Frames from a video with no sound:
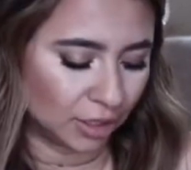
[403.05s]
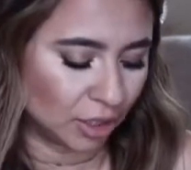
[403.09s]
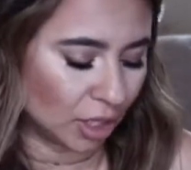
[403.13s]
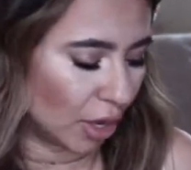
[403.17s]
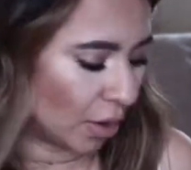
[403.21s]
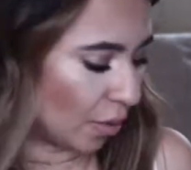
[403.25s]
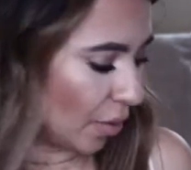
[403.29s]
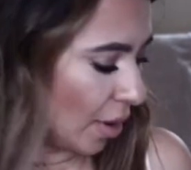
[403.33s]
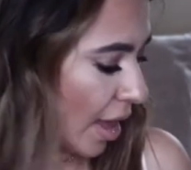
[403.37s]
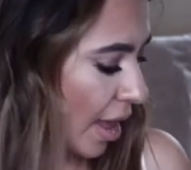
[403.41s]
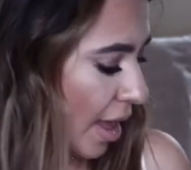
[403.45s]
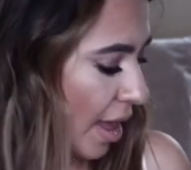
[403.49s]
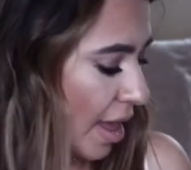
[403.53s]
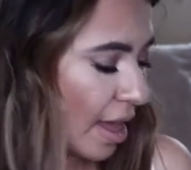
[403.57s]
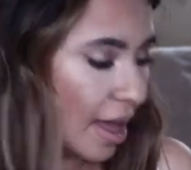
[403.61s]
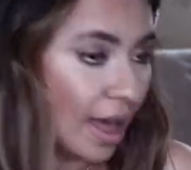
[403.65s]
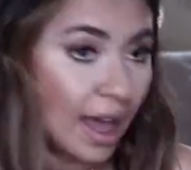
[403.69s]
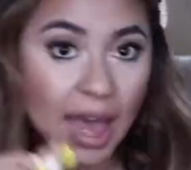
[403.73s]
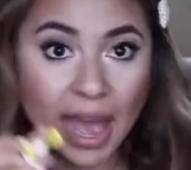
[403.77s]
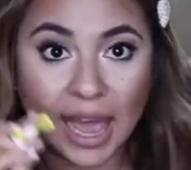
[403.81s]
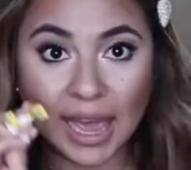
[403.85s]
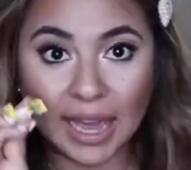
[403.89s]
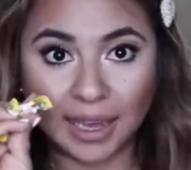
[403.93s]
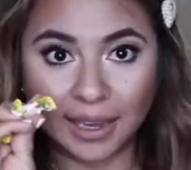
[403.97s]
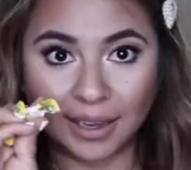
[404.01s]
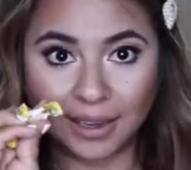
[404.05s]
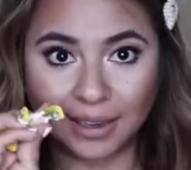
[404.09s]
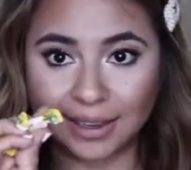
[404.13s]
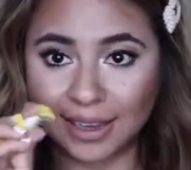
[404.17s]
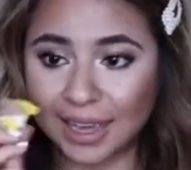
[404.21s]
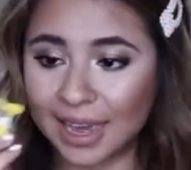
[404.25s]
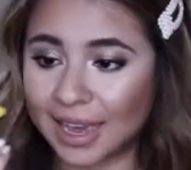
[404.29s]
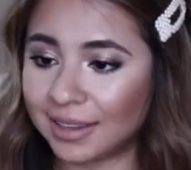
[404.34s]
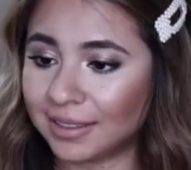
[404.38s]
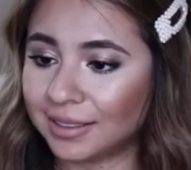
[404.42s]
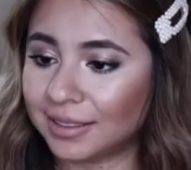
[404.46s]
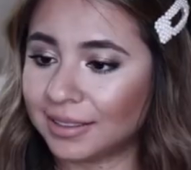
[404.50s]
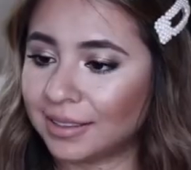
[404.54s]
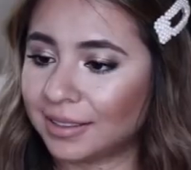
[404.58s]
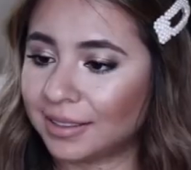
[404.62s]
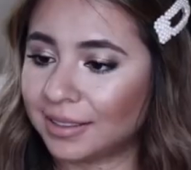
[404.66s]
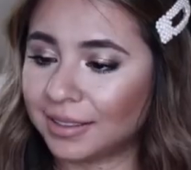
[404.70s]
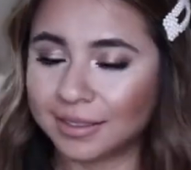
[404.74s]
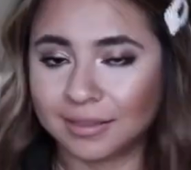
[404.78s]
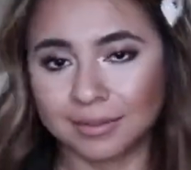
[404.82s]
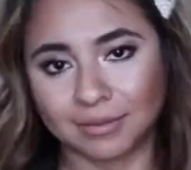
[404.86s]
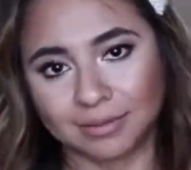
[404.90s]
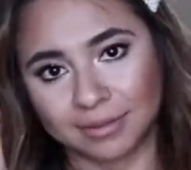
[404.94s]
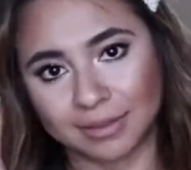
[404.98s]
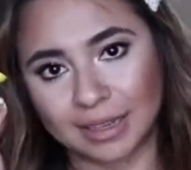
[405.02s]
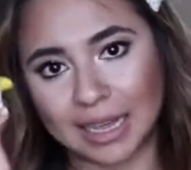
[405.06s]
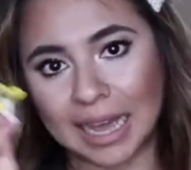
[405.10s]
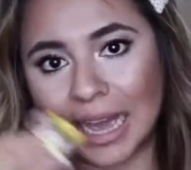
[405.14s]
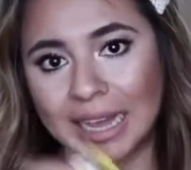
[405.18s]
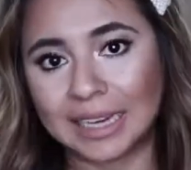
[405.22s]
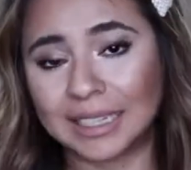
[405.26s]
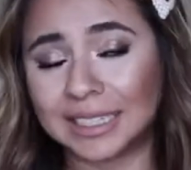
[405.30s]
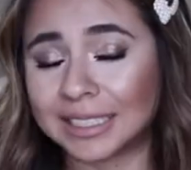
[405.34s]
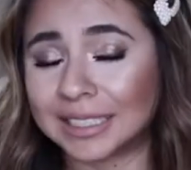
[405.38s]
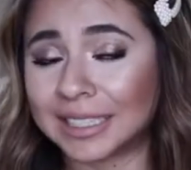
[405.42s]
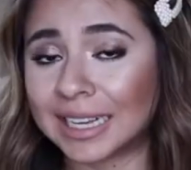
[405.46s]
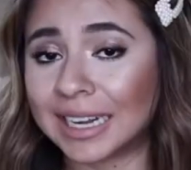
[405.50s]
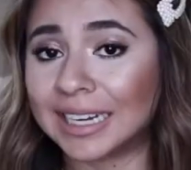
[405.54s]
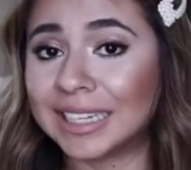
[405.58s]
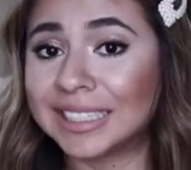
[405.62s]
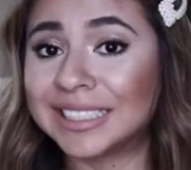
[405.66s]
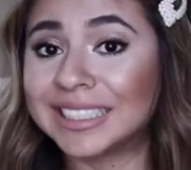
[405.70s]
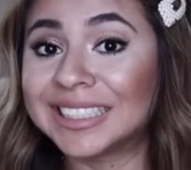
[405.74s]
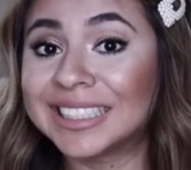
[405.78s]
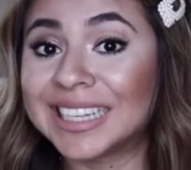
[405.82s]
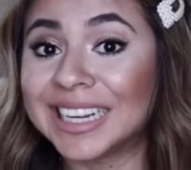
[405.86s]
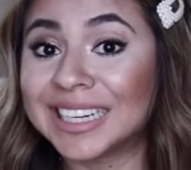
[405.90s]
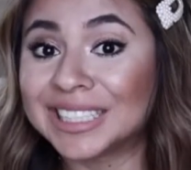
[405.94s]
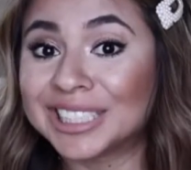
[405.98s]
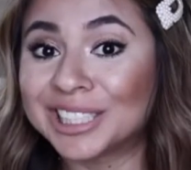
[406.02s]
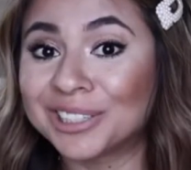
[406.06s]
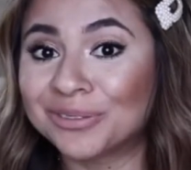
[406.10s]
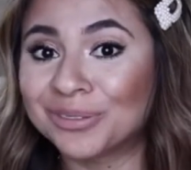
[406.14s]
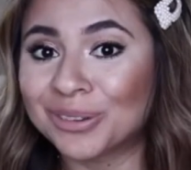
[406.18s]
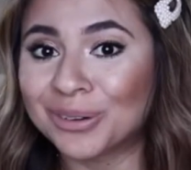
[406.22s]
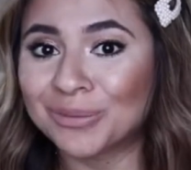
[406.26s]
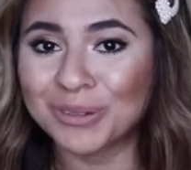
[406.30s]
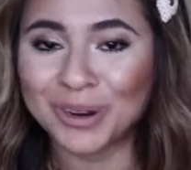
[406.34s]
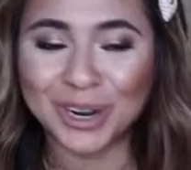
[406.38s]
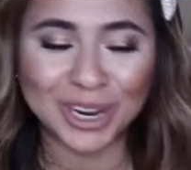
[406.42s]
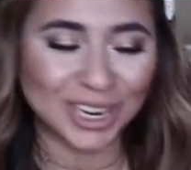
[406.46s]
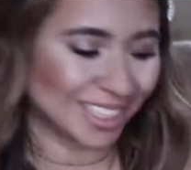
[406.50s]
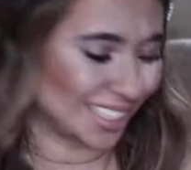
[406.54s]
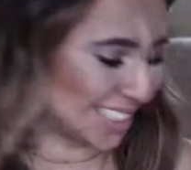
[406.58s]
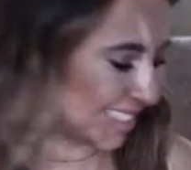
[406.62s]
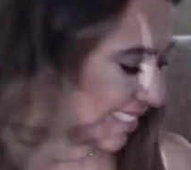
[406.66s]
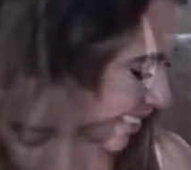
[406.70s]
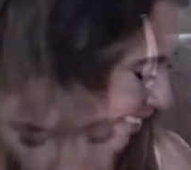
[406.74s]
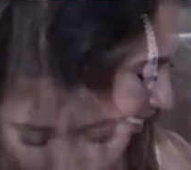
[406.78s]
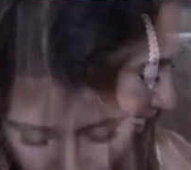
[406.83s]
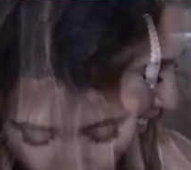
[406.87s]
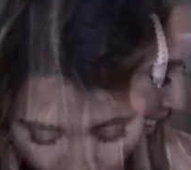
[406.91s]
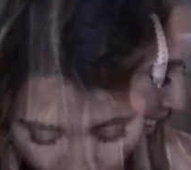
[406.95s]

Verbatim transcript: So I guess I decided to take some from work.